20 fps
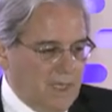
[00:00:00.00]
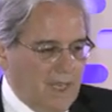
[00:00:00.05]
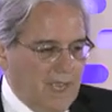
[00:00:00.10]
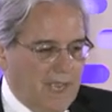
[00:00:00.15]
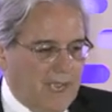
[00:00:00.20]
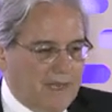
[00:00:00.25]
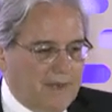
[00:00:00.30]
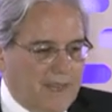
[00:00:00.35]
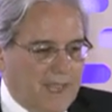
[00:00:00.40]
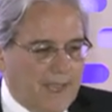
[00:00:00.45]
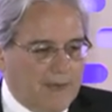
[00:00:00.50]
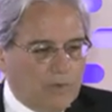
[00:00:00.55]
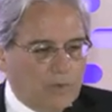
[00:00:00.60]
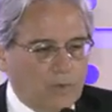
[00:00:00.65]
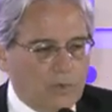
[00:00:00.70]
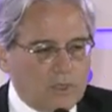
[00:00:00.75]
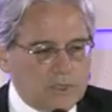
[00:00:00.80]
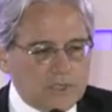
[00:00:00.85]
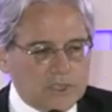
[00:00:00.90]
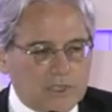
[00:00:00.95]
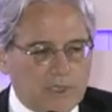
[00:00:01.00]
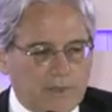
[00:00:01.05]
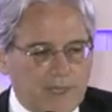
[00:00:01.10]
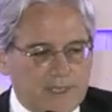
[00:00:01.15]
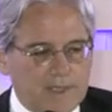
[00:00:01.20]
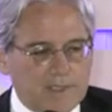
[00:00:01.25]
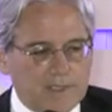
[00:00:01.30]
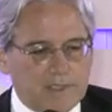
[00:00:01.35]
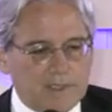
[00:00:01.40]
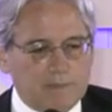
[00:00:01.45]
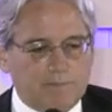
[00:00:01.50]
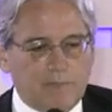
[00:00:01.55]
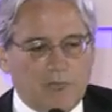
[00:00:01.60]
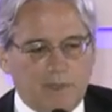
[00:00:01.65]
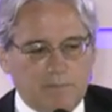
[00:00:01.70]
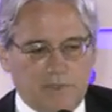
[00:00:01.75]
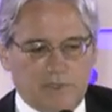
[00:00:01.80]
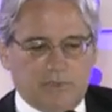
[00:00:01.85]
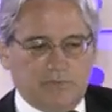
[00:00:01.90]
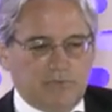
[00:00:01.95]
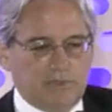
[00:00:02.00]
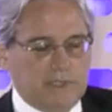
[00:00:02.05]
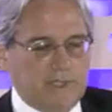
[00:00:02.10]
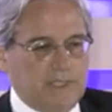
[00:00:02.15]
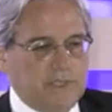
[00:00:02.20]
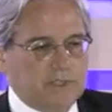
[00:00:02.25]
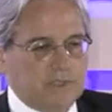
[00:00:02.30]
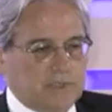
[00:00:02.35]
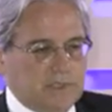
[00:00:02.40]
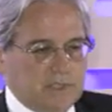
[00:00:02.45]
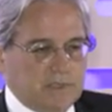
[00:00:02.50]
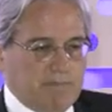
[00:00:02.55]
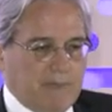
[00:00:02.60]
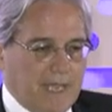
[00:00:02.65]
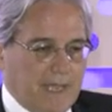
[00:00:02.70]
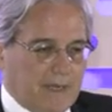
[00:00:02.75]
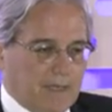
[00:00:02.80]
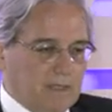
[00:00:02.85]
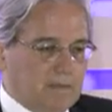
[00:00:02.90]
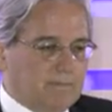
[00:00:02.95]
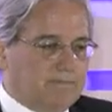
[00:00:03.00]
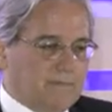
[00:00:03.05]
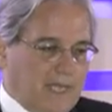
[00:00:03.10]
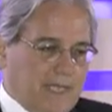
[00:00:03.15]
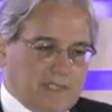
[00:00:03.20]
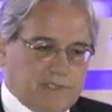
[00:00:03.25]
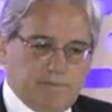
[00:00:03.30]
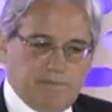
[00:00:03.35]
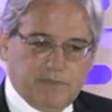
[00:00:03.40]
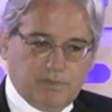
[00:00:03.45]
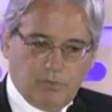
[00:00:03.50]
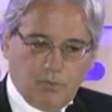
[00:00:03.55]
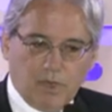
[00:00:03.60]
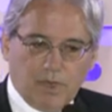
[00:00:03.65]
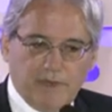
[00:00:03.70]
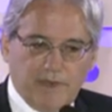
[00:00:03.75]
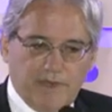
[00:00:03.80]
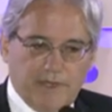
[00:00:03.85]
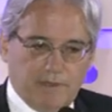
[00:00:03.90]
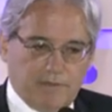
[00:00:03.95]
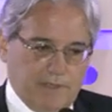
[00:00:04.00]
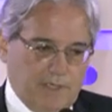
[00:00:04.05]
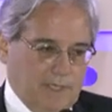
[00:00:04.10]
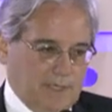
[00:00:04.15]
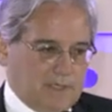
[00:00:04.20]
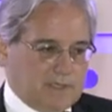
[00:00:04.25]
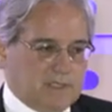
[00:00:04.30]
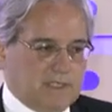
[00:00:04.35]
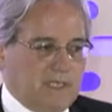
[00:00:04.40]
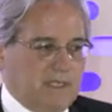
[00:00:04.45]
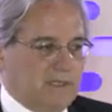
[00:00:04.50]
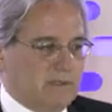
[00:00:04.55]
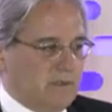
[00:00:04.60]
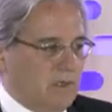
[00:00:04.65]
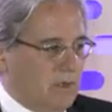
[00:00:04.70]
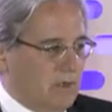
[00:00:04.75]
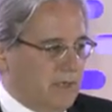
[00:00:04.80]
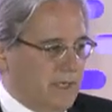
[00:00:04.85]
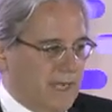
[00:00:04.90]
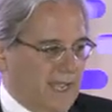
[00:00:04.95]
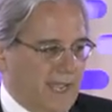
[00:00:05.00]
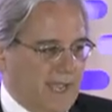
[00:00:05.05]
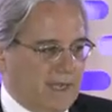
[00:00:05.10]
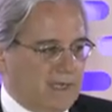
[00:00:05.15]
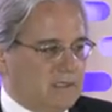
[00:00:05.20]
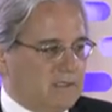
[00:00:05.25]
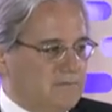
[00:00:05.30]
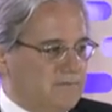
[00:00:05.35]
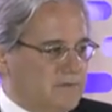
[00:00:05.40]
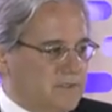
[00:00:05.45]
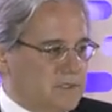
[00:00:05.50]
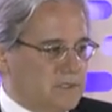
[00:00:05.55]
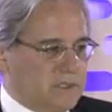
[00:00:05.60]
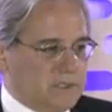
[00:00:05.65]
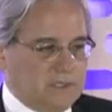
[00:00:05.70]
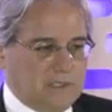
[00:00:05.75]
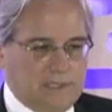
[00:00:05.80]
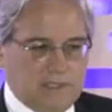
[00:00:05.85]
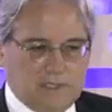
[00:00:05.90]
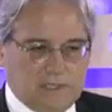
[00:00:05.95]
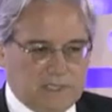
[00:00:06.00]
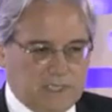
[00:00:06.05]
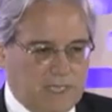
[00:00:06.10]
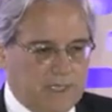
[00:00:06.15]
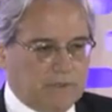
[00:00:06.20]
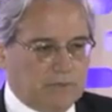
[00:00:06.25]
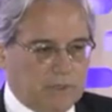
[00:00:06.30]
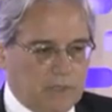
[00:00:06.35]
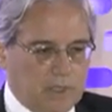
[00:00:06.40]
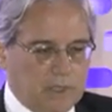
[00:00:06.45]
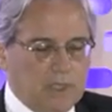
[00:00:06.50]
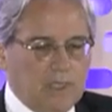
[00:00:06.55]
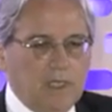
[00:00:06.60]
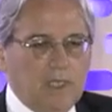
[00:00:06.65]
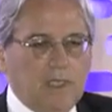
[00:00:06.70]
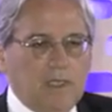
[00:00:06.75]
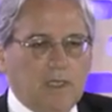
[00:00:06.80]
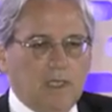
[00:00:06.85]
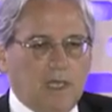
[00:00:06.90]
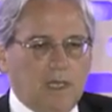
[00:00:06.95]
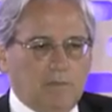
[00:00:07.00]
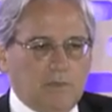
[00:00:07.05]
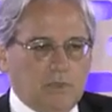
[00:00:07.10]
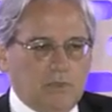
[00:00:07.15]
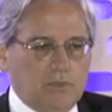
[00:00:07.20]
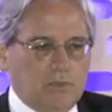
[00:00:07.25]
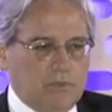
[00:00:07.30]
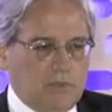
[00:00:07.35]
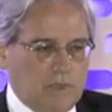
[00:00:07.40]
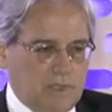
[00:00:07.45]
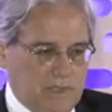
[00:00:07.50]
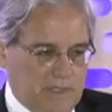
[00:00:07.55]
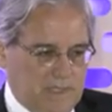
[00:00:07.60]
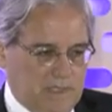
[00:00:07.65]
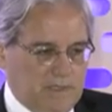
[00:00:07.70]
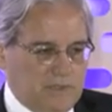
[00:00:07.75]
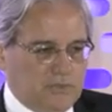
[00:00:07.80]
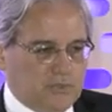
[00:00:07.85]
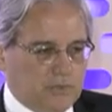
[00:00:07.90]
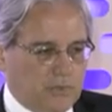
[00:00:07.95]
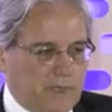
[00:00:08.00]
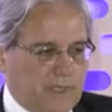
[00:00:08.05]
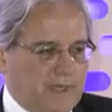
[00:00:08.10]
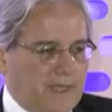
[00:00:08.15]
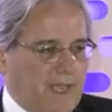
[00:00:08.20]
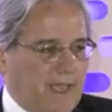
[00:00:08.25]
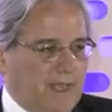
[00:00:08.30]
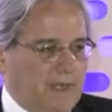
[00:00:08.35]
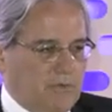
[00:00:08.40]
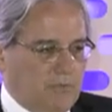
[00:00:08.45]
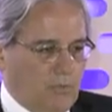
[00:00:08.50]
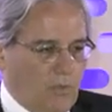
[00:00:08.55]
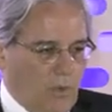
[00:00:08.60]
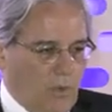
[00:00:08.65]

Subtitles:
And that also, I think the public relations battle has been won there. Not to say there aren't activists and et cetera who enjoy that and